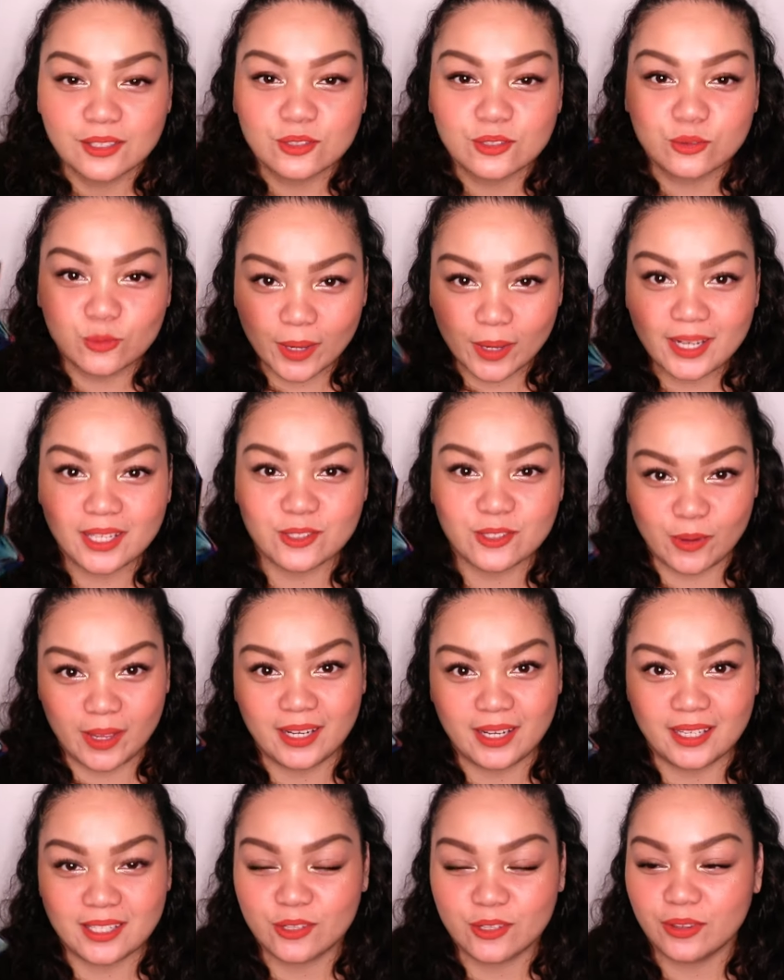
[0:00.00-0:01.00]

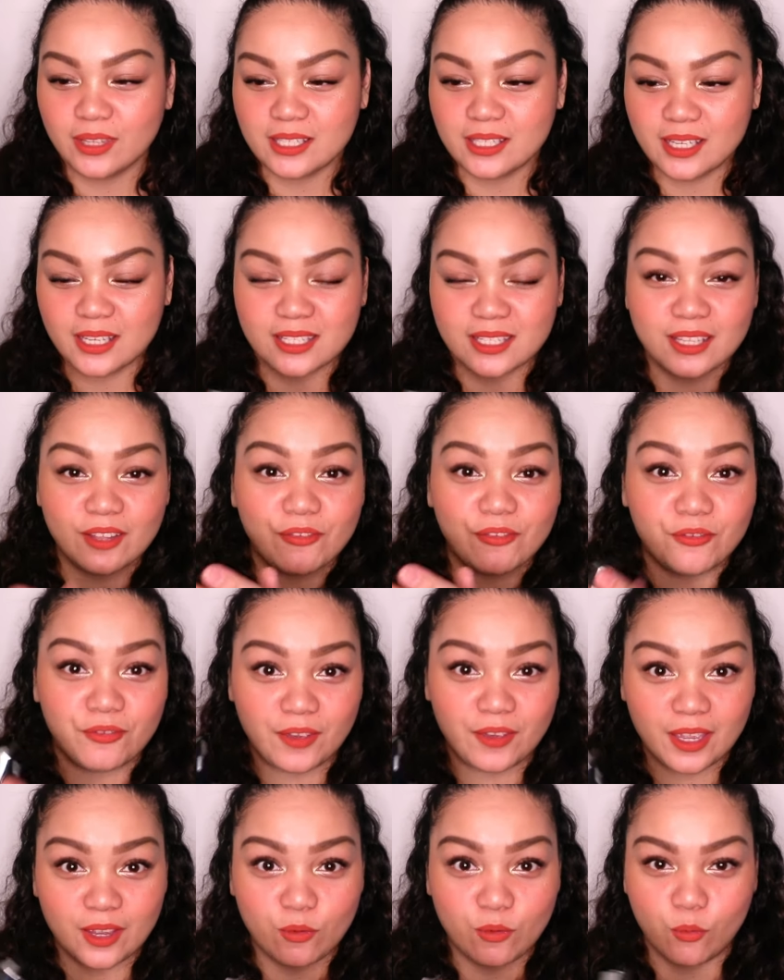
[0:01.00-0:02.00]
2020. So this is the
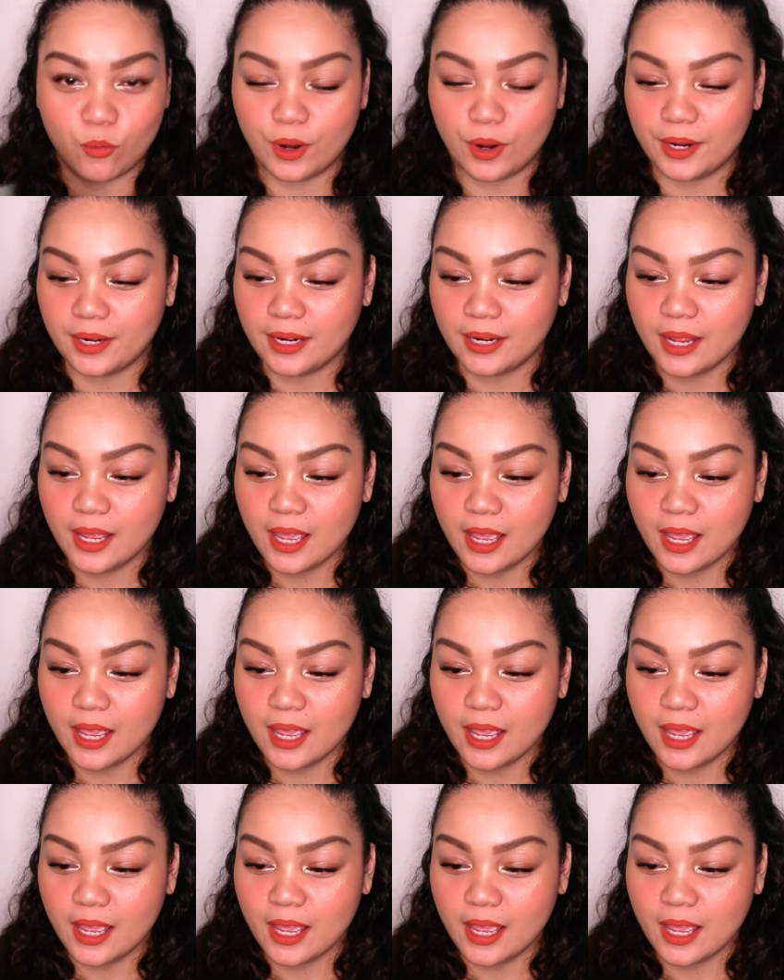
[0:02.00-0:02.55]
fig one.